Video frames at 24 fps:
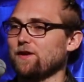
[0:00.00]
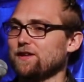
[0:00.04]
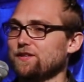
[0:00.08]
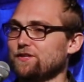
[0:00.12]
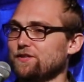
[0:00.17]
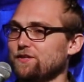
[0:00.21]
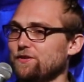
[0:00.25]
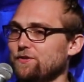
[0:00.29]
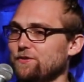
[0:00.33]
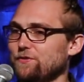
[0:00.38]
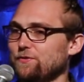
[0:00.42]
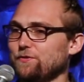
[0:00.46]
when
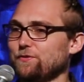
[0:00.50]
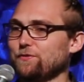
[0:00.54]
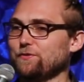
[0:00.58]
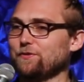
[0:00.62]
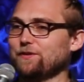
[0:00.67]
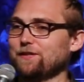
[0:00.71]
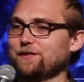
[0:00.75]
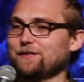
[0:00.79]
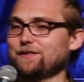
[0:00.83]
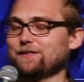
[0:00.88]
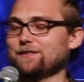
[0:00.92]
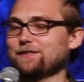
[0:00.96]

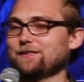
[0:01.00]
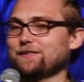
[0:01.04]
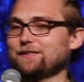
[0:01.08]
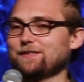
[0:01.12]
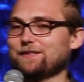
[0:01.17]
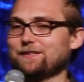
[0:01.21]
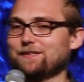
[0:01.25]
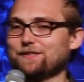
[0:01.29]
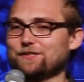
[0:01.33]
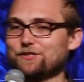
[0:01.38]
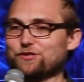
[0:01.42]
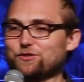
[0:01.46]
you
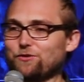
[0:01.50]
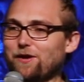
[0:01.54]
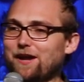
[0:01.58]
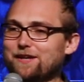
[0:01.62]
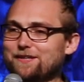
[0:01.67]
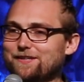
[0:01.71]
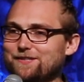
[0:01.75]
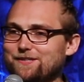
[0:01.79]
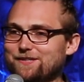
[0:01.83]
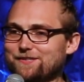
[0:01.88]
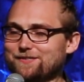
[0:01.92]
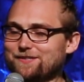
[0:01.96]
try
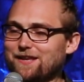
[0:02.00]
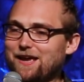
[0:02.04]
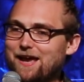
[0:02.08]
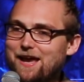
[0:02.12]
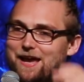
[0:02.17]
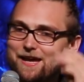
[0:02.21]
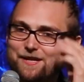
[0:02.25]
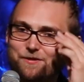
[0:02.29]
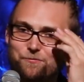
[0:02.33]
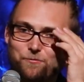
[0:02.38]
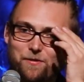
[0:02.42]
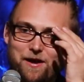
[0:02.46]
to
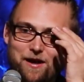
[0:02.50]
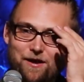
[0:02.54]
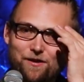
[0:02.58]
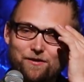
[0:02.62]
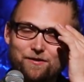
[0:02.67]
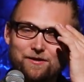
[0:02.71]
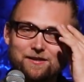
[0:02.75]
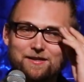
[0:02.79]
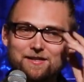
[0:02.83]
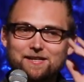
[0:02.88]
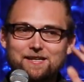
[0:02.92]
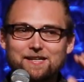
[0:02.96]
decide,
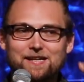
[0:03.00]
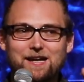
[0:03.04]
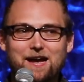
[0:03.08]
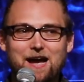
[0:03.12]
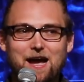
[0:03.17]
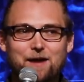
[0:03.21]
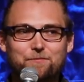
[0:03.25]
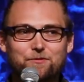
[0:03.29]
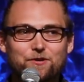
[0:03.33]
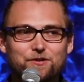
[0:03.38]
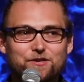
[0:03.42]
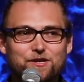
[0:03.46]
well,
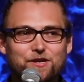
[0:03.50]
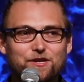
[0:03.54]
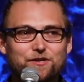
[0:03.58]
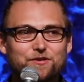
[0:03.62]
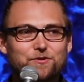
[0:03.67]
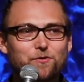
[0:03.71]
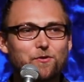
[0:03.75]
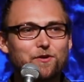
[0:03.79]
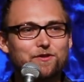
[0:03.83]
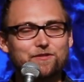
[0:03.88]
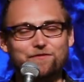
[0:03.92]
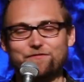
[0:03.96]
I'm going to
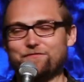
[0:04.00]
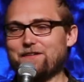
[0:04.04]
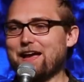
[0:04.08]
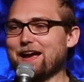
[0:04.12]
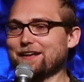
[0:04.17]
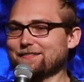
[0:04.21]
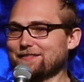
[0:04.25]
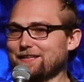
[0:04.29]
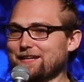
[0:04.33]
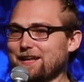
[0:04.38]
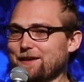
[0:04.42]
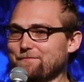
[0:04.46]
ignore the
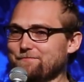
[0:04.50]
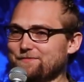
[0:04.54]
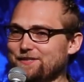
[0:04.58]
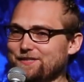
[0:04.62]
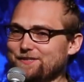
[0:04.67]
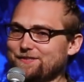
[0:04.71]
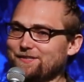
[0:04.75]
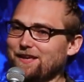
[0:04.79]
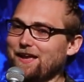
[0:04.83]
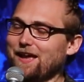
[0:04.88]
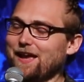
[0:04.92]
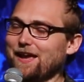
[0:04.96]
fact that I'm
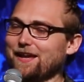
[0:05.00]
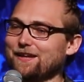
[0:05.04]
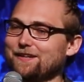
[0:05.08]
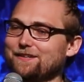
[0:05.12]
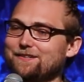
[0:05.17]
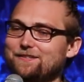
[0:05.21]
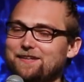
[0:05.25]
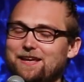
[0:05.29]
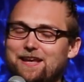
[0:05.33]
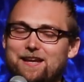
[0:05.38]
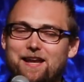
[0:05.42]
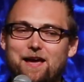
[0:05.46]

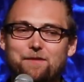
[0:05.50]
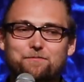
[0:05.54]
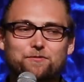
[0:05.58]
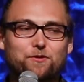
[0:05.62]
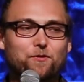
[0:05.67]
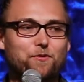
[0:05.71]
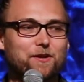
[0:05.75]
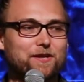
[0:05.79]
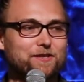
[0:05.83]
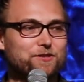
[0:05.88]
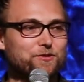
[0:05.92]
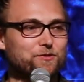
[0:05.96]
designed and I'm
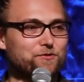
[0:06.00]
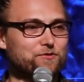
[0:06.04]
going